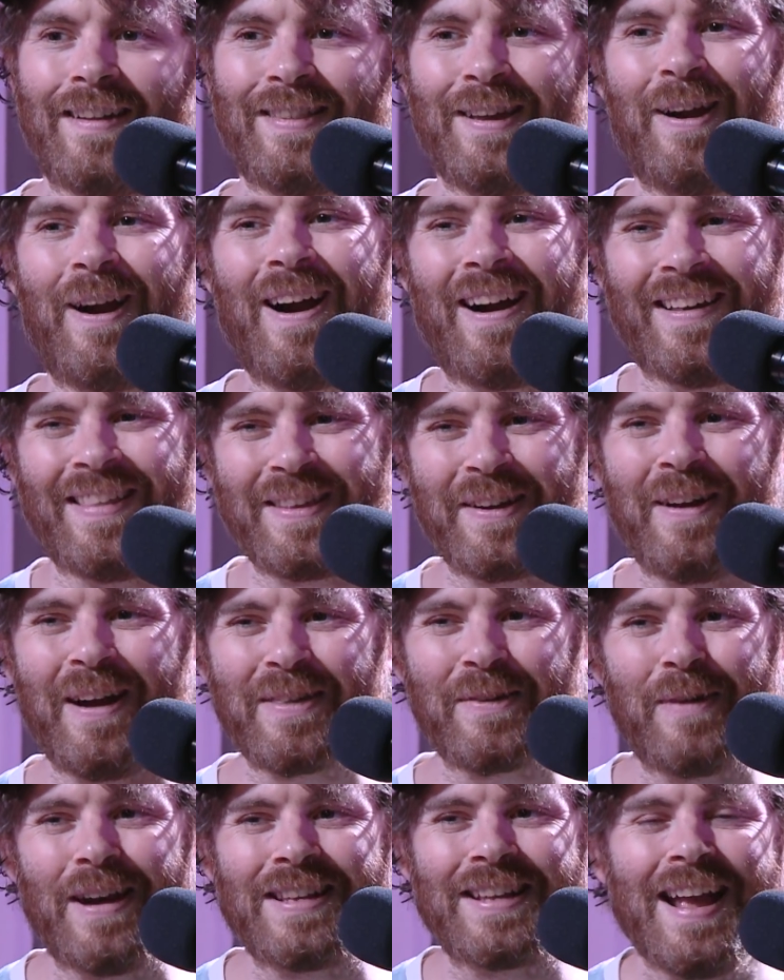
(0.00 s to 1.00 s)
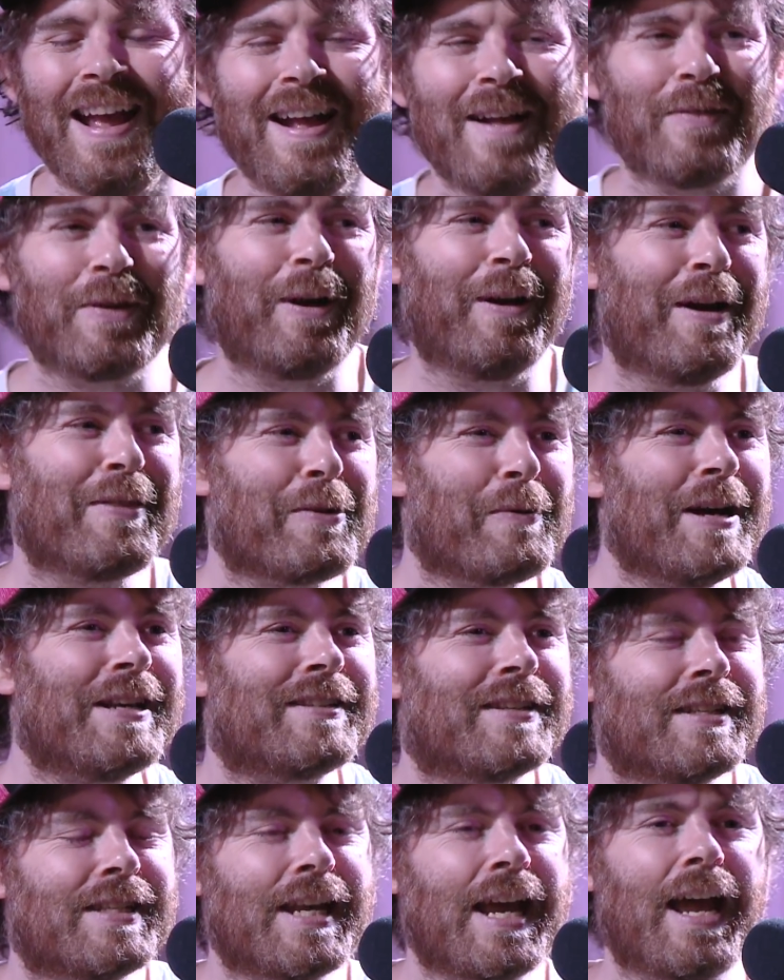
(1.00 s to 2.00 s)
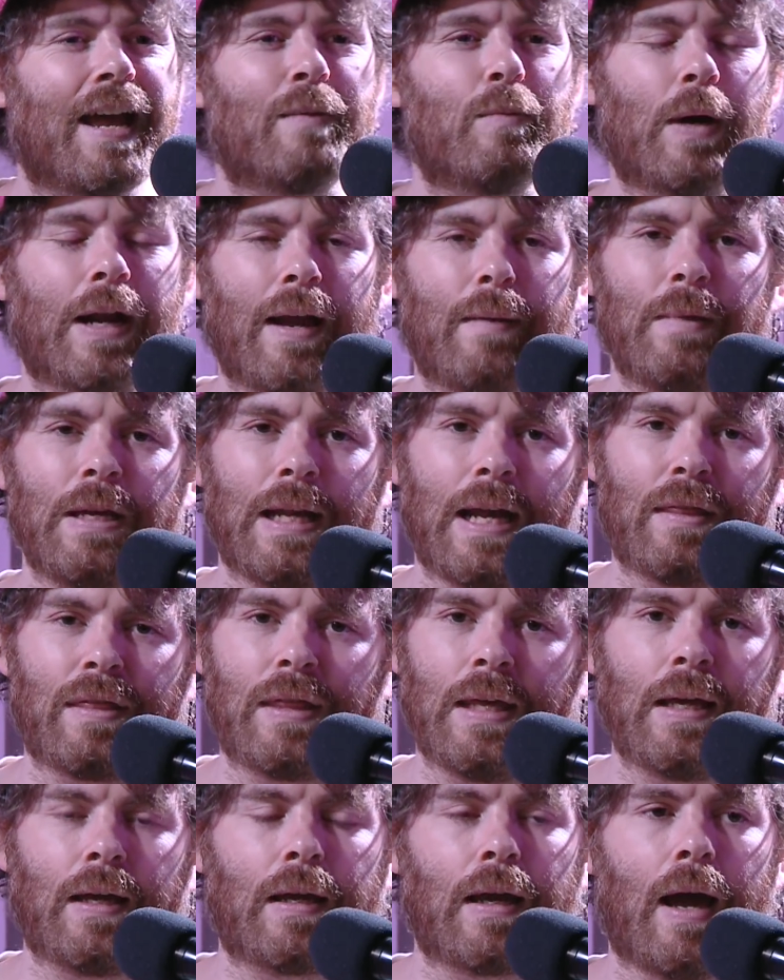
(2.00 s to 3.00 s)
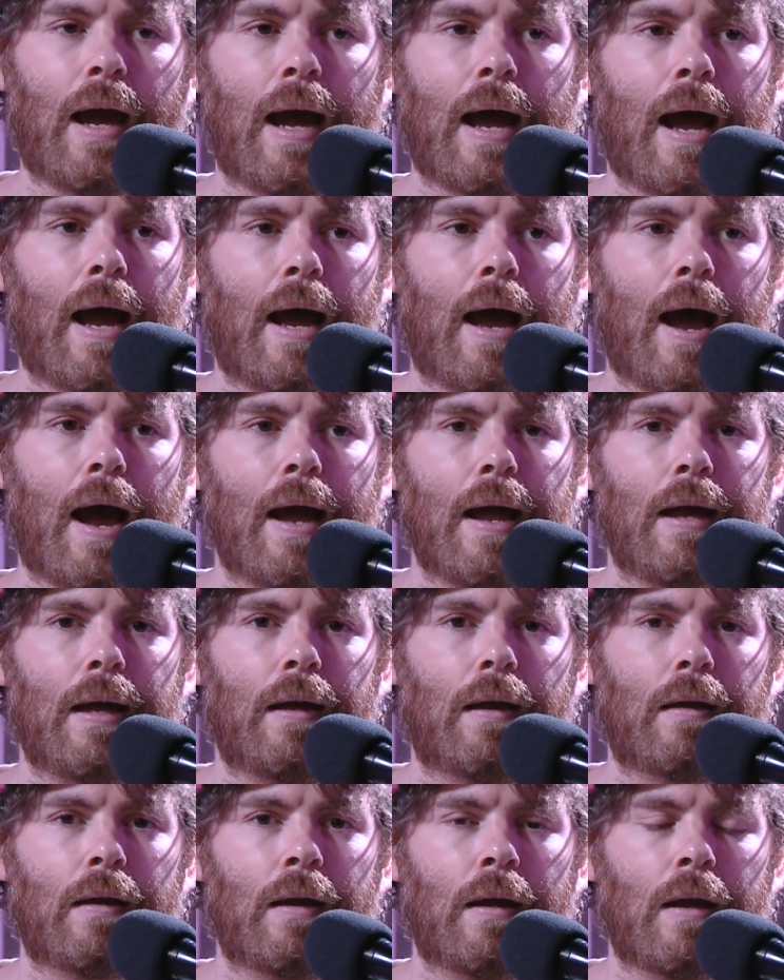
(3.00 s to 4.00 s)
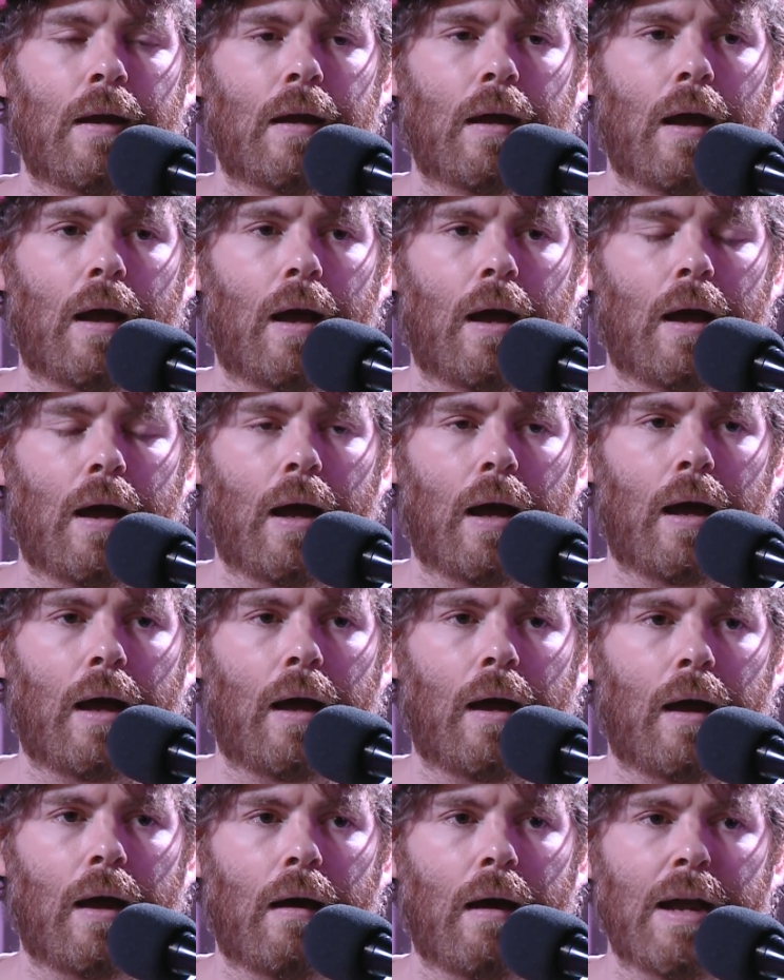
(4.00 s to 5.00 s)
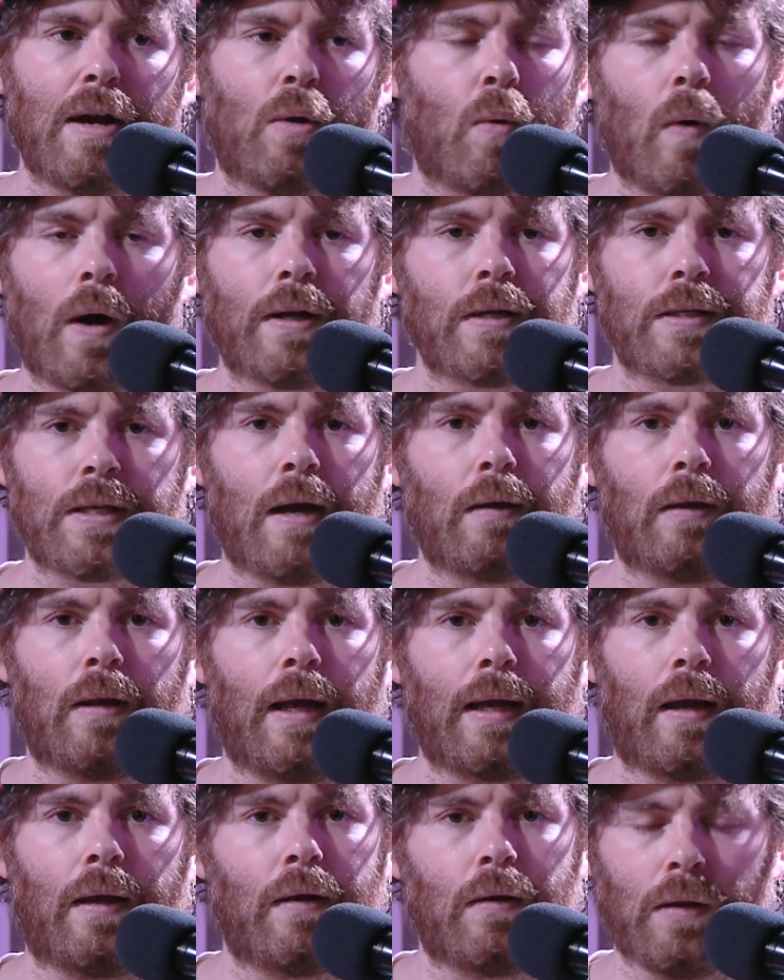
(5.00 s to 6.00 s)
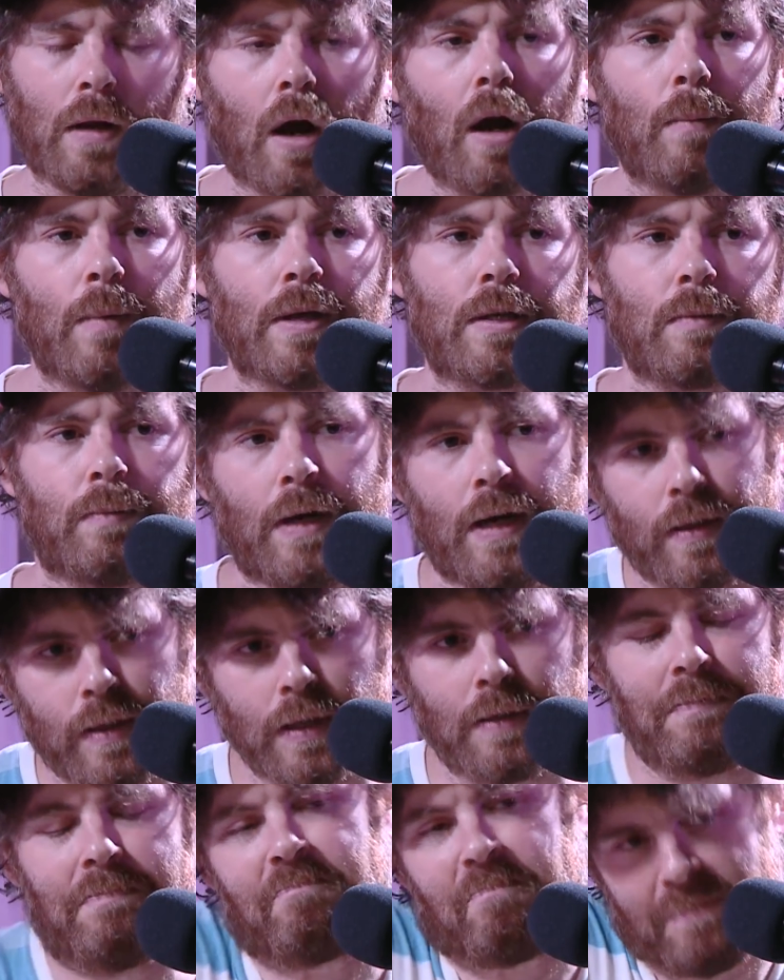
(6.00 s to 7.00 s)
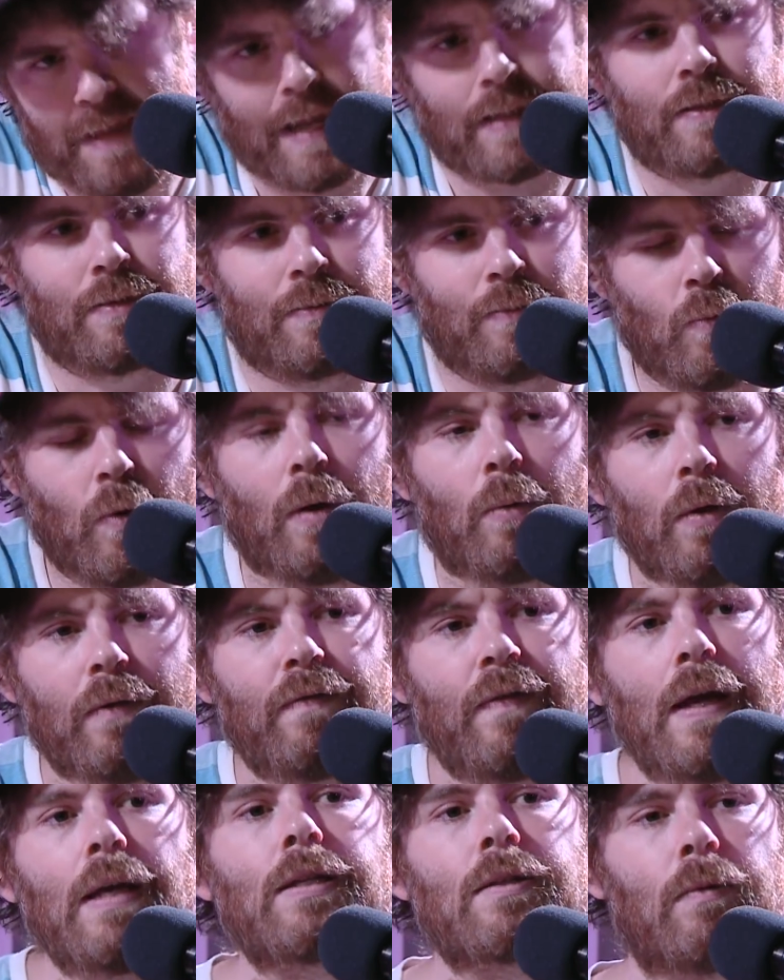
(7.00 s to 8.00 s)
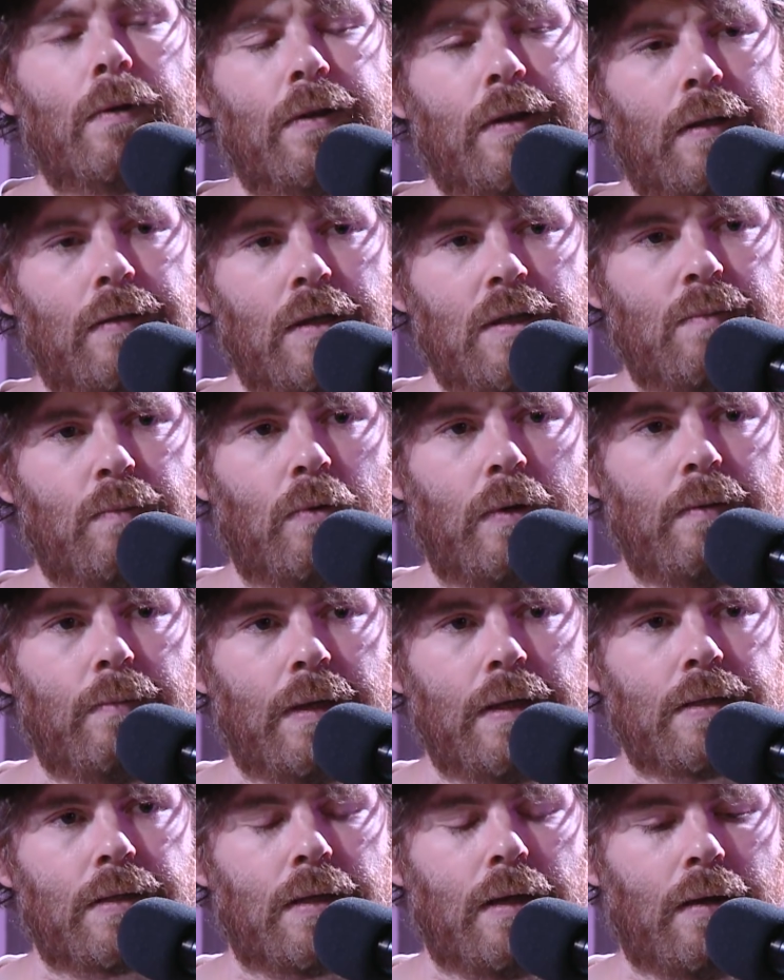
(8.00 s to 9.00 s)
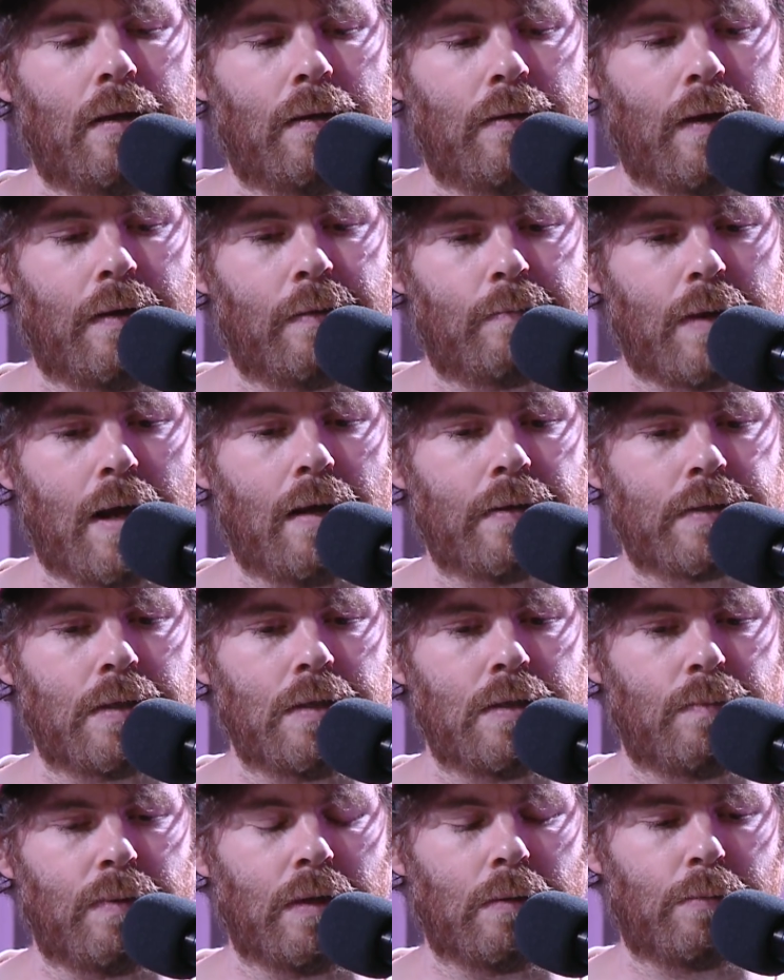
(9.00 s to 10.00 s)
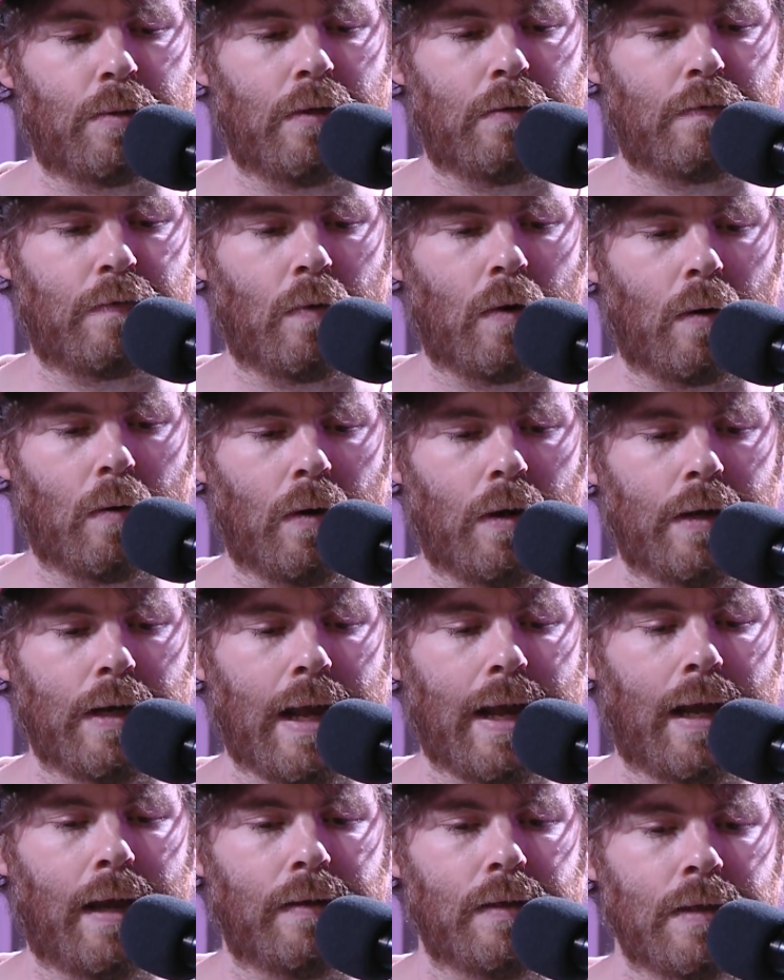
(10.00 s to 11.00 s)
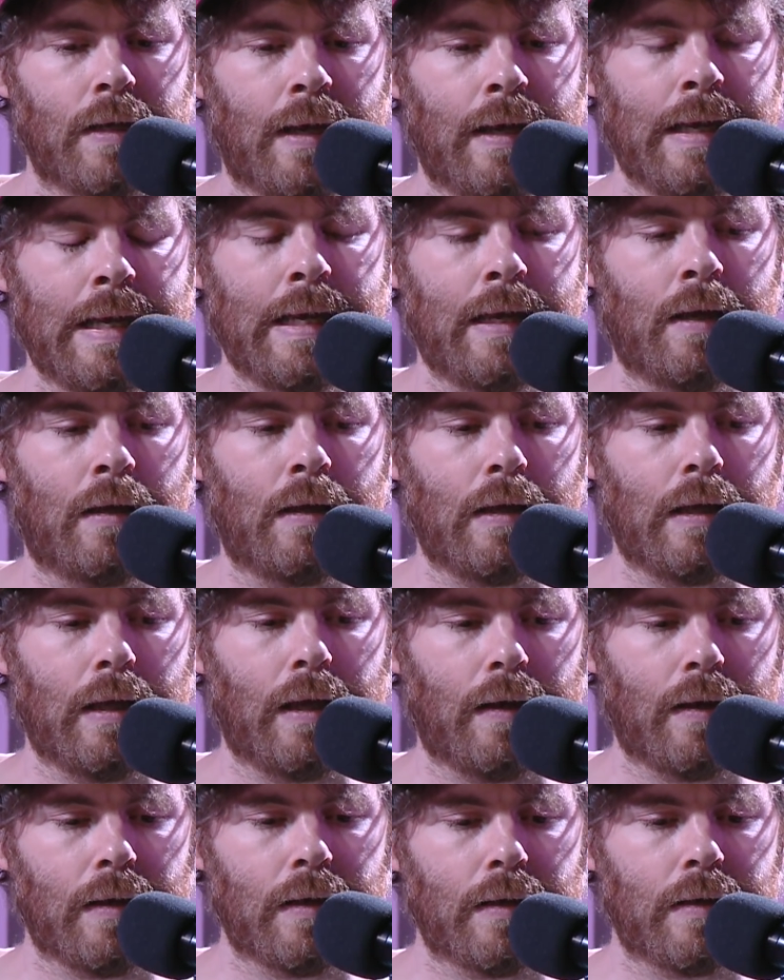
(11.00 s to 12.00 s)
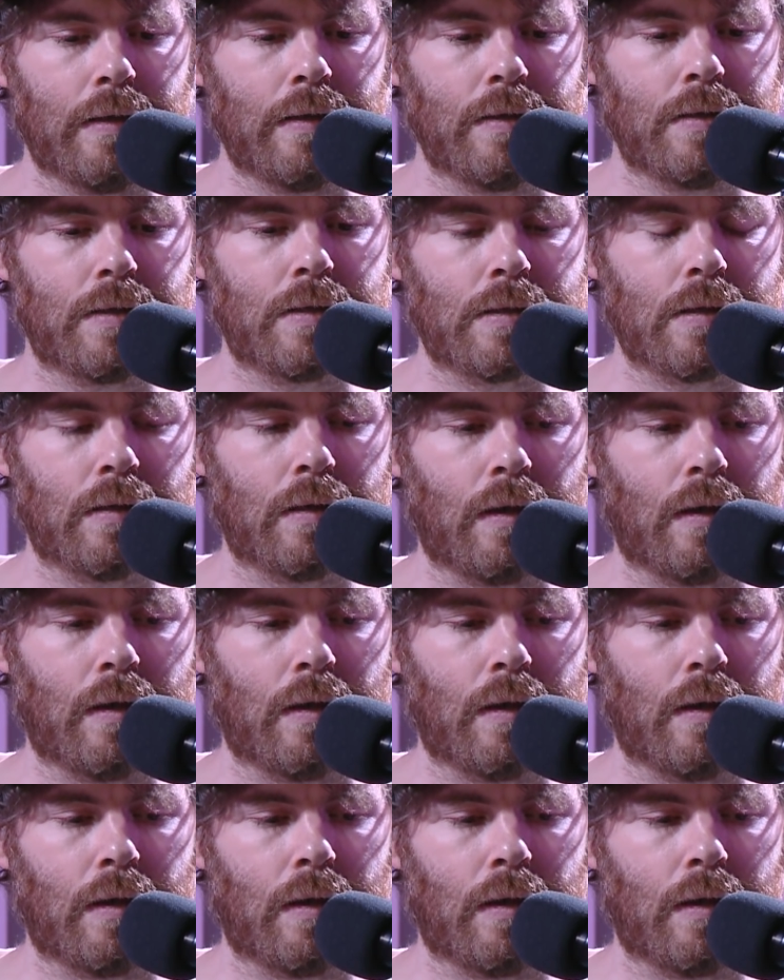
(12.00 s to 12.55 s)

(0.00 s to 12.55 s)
there are other ways to say it, but I mean, I think I don't want to sound like an alarmist, but I think that's what we're faced with at this point, based on the policies being put forward, and it is